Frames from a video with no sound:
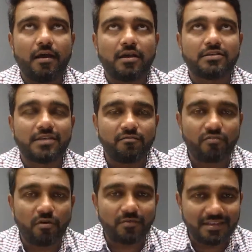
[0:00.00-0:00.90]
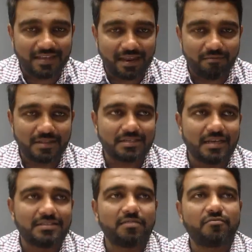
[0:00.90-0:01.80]
some from the assignments
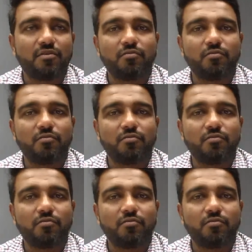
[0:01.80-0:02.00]
and some from your